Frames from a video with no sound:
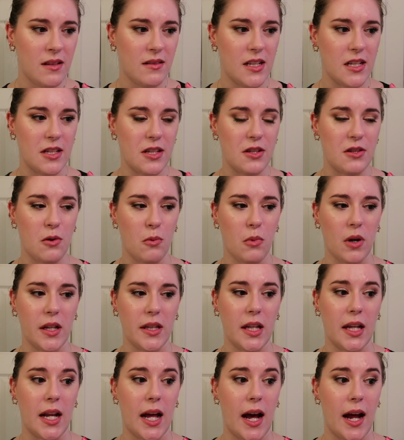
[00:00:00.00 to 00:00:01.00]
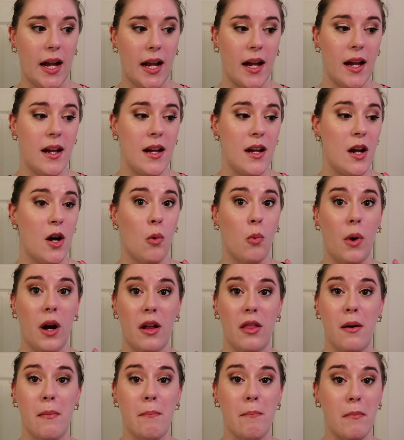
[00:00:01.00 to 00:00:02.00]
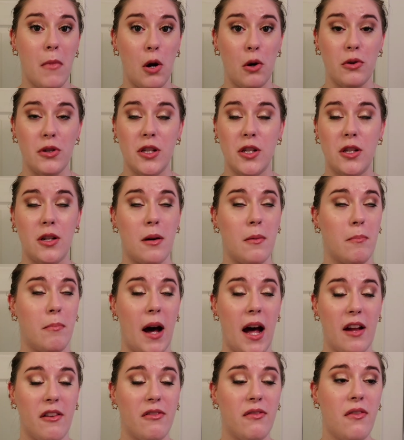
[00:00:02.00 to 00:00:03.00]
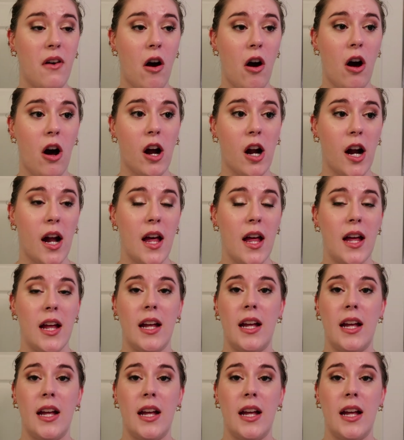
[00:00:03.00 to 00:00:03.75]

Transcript: this is the one that I wear the most by far.